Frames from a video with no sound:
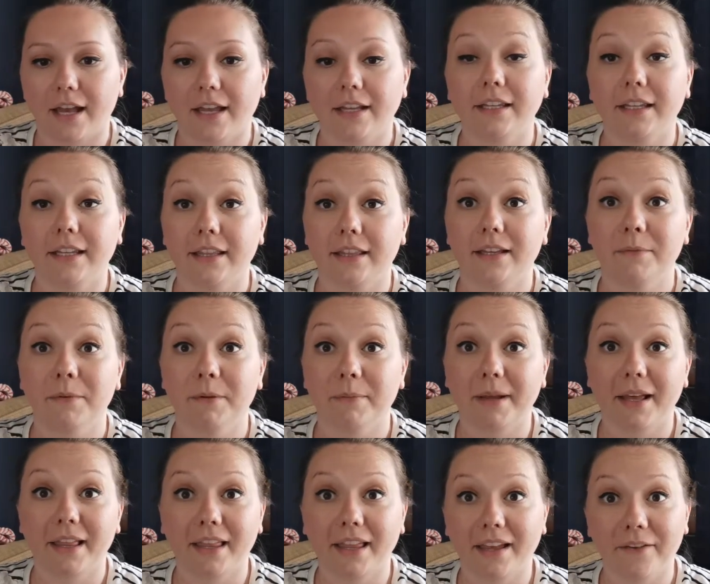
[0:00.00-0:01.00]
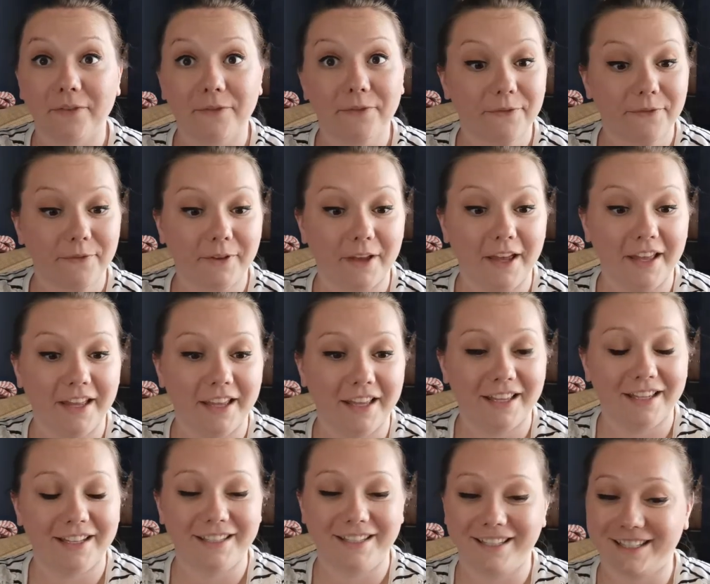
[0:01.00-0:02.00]
I need them in my life.
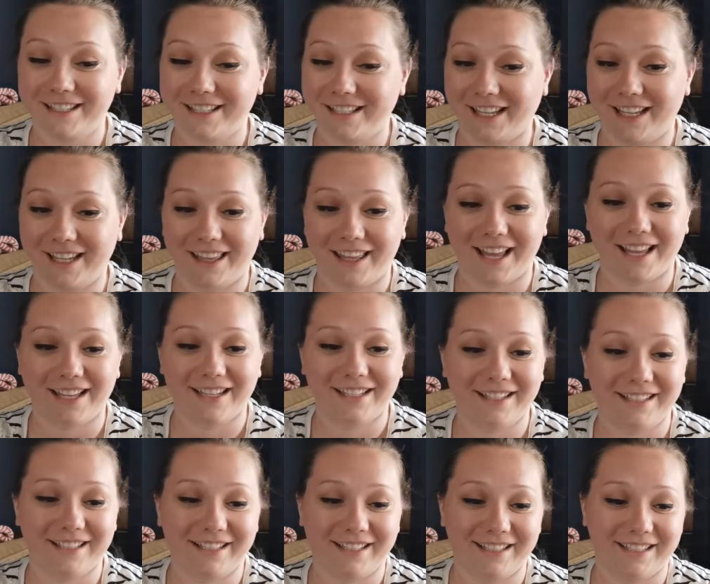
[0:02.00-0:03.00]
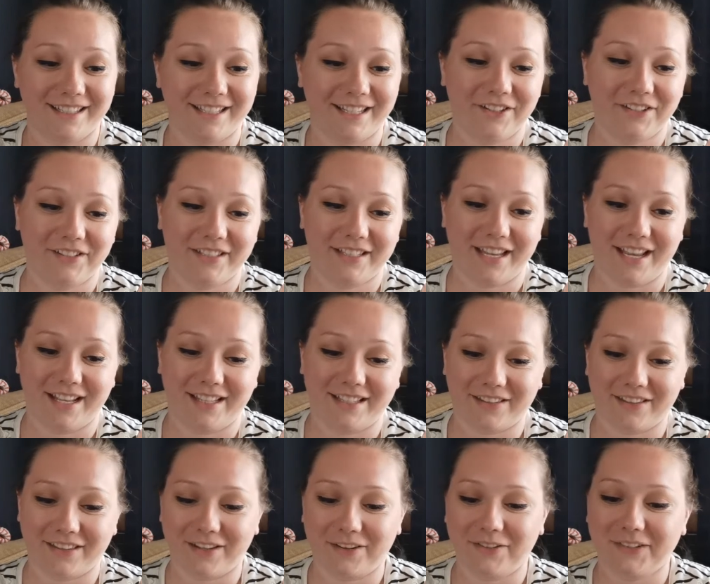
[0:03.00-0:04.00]
Just like that. Just single skeins
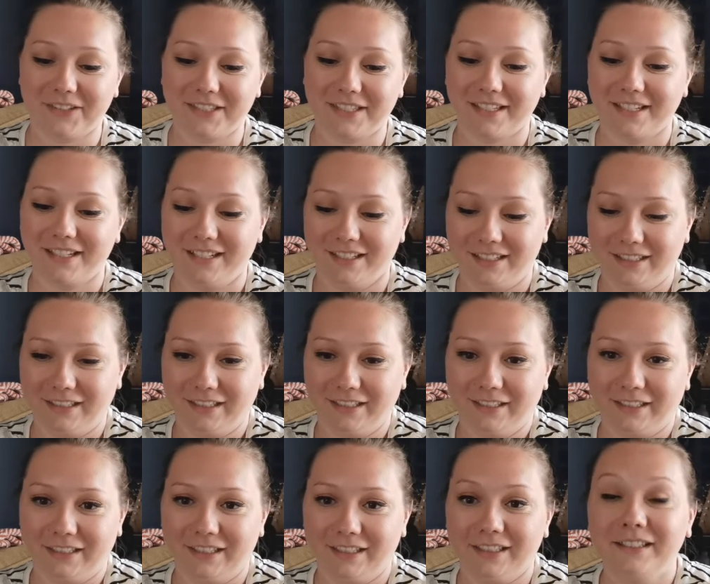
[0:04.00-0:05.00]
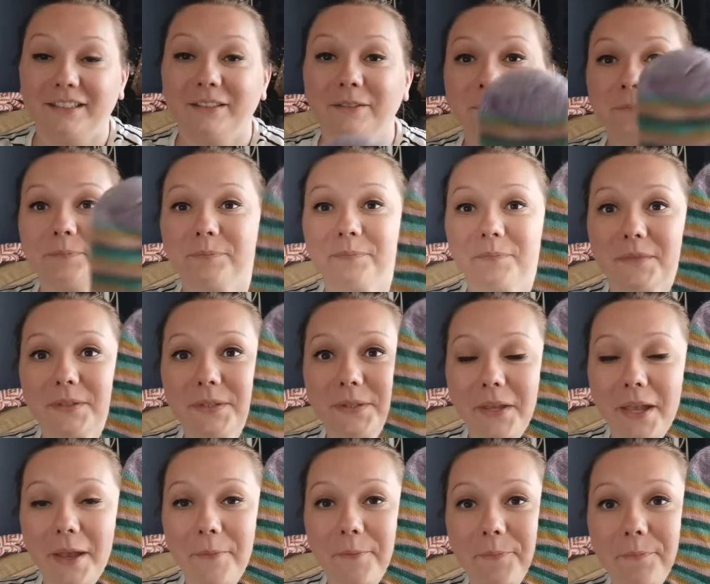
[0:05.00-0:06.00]
of those. So
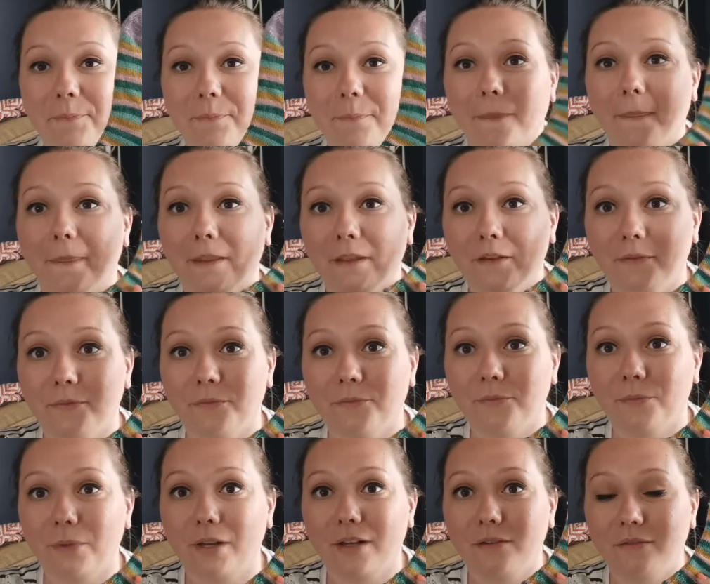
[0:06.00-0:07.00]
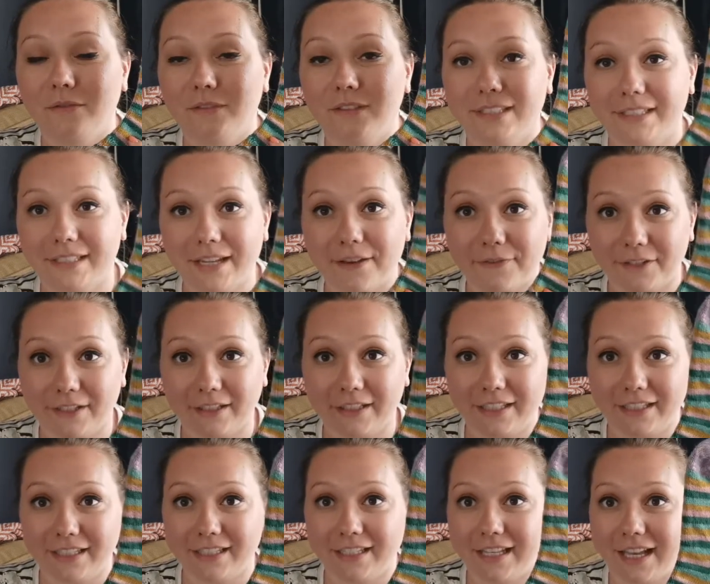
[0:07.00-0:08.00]
yeah. Definitely
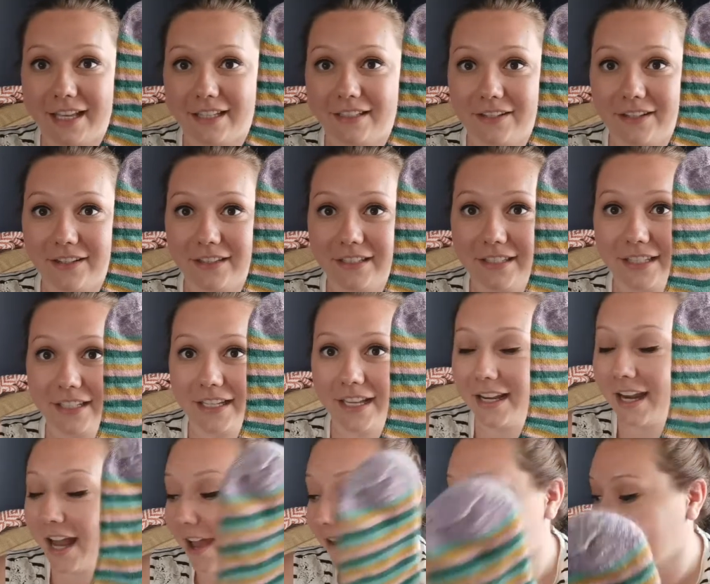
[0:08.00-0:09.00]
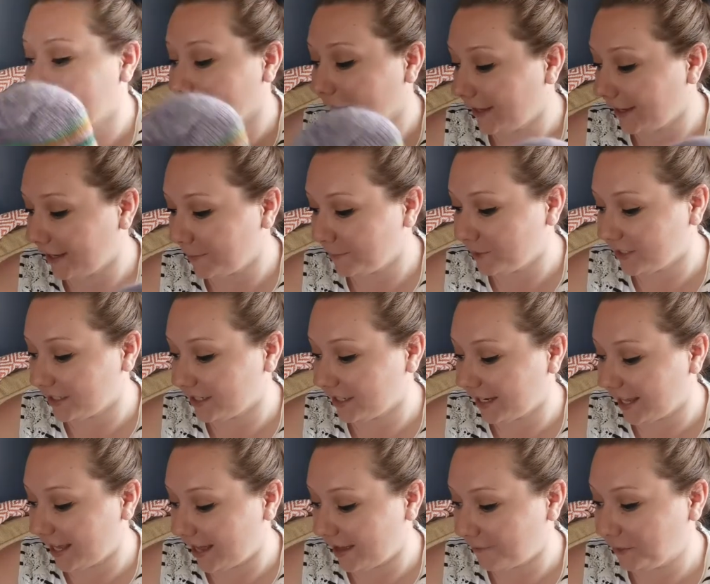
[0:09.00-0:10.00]
need to cast on this again. I feel like I'm just
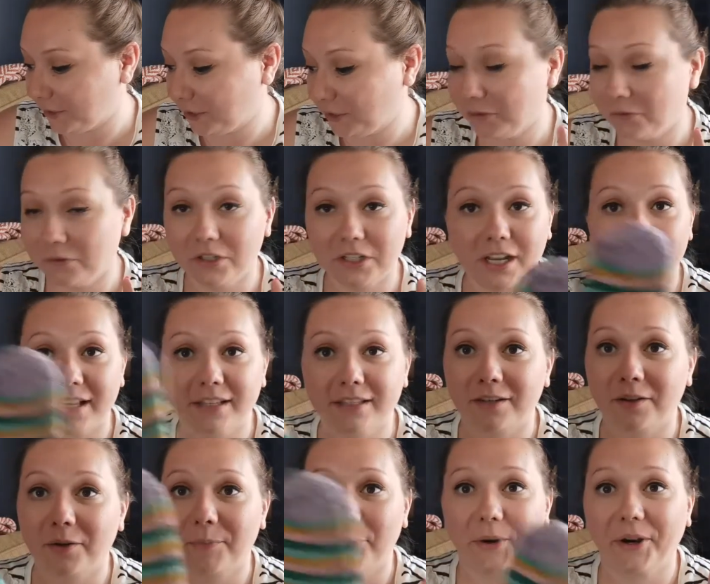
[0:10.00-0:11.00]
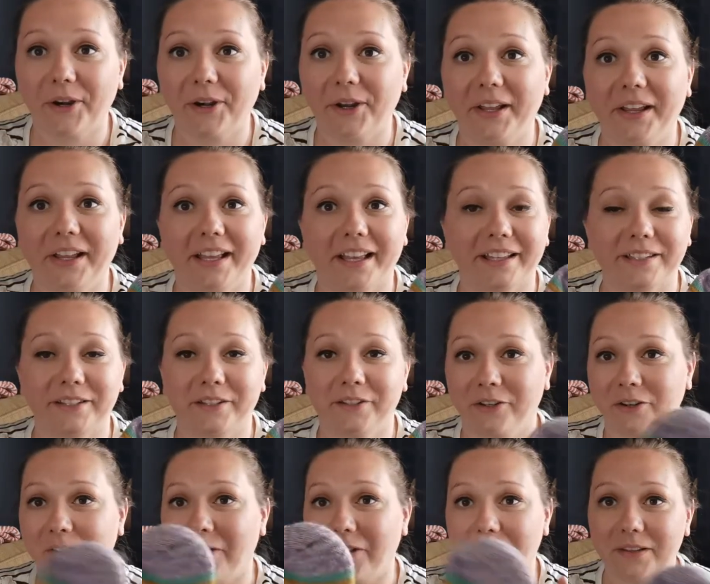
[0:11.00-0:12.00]
gonna have a huge cast on party, cast
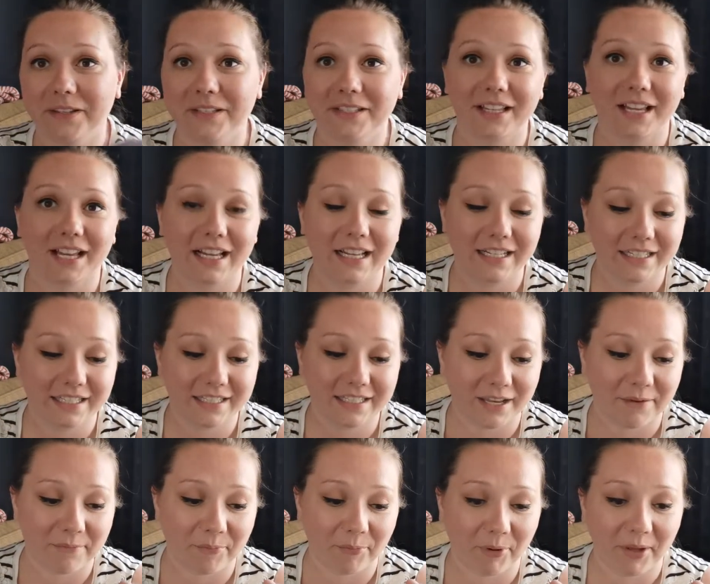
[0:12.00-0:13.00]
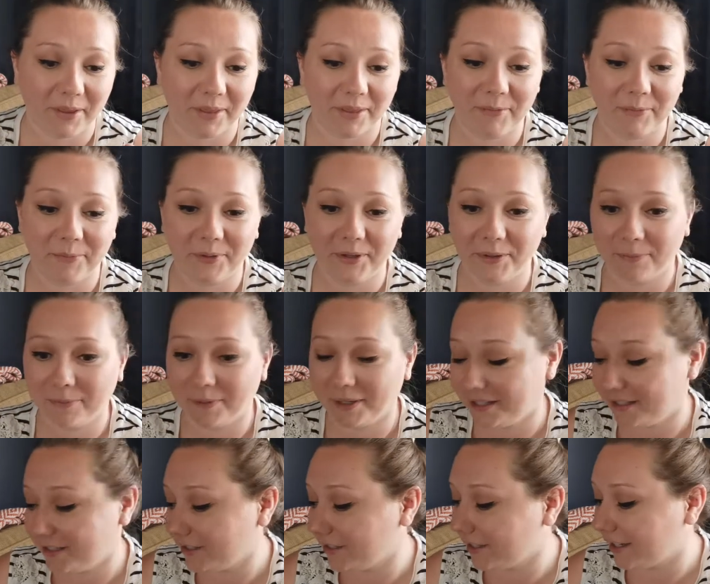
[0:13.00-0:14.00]
on all the socks, and bring them with me
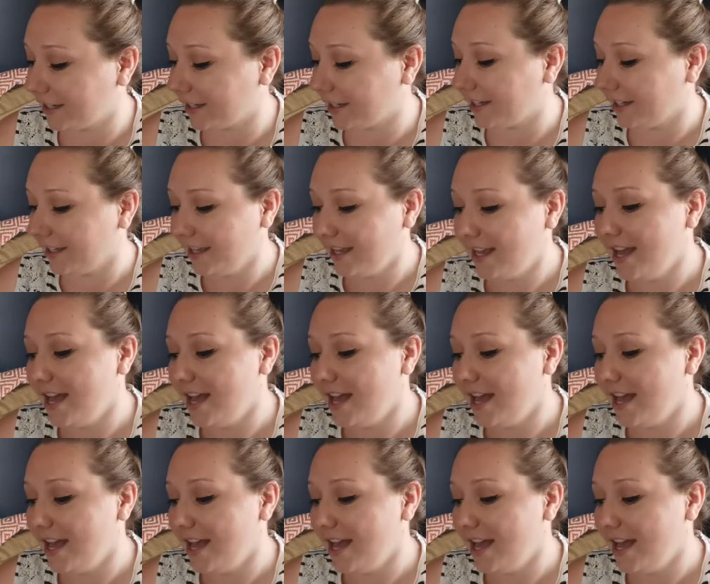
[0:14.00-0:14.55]
to the